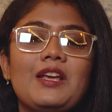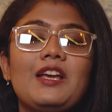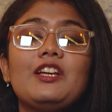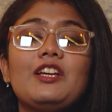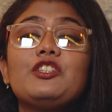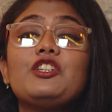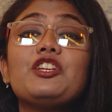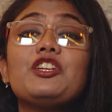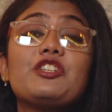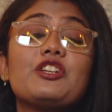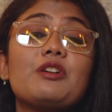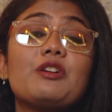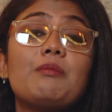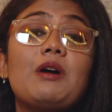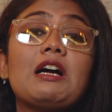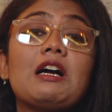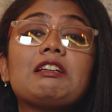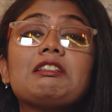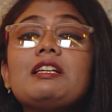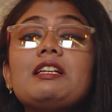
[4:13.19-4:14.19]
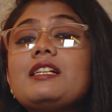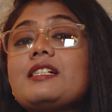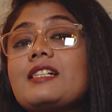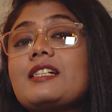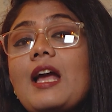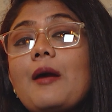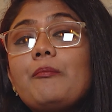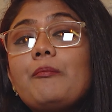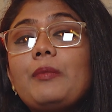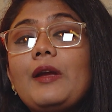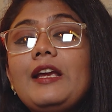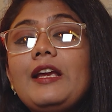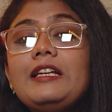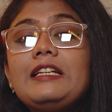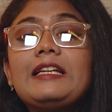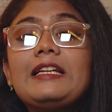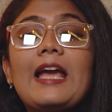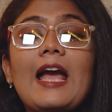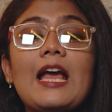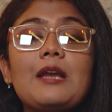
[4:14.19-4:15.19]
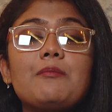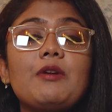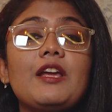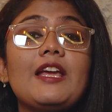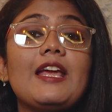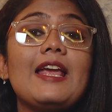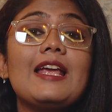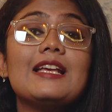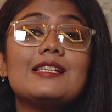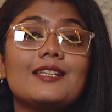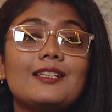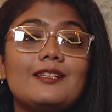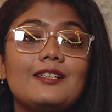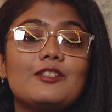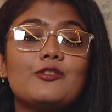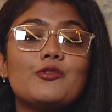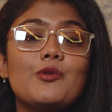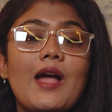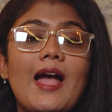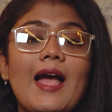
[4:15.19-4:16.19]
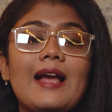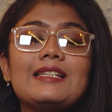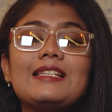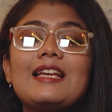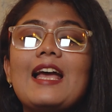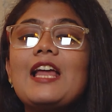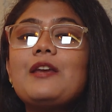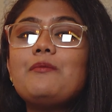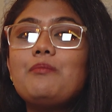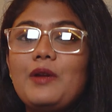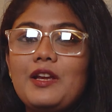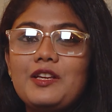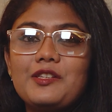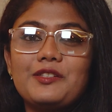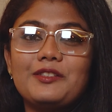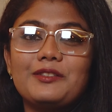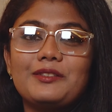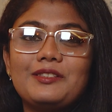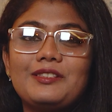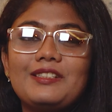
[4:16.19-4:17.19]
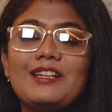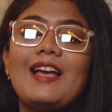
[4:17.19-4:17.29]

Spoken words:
Digital marketing campaign can be easily tracked and measured,